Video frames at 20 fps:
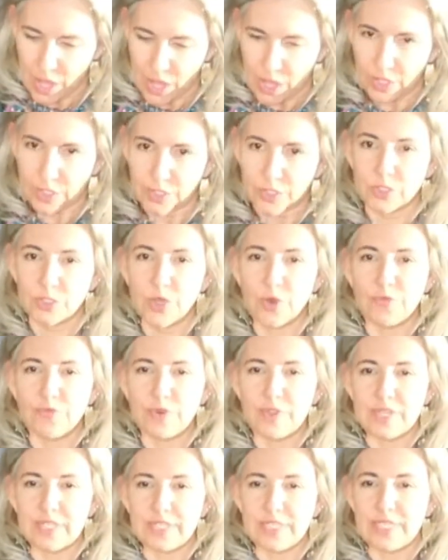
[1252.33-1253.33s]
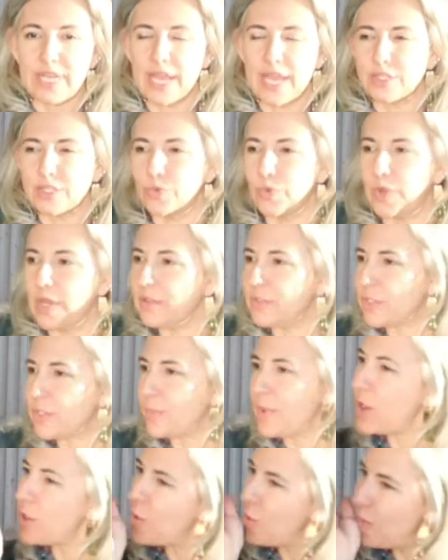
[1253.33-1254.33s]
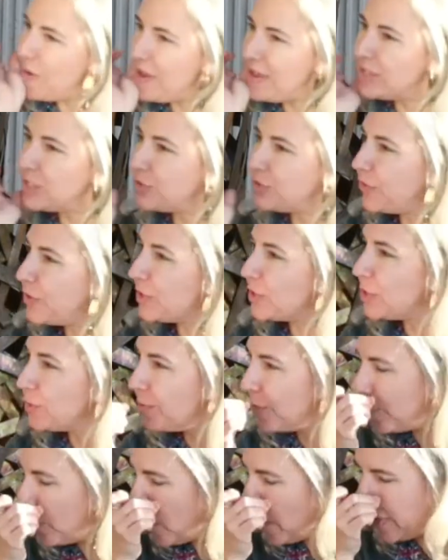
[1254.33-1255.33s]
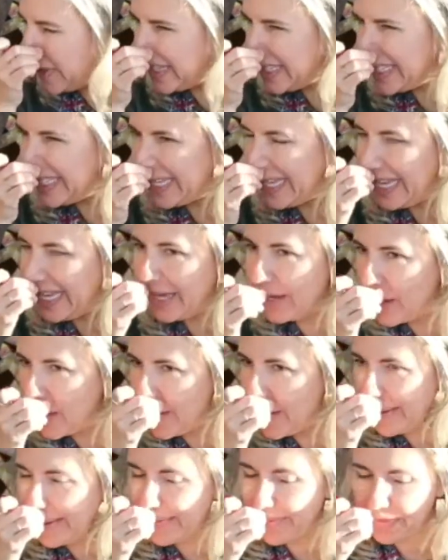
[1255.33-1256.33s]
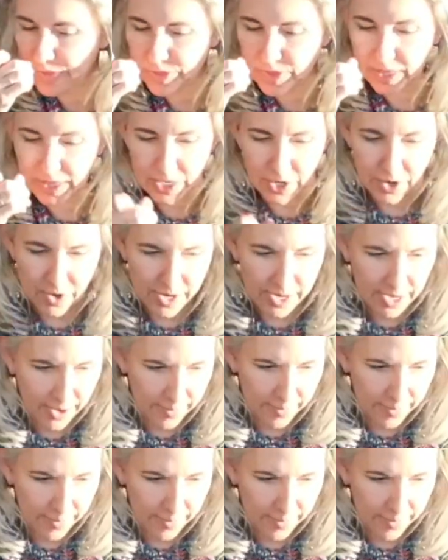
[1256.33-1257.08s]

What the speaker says: So for this next one, there's going to be a quiz first before we see the lyric.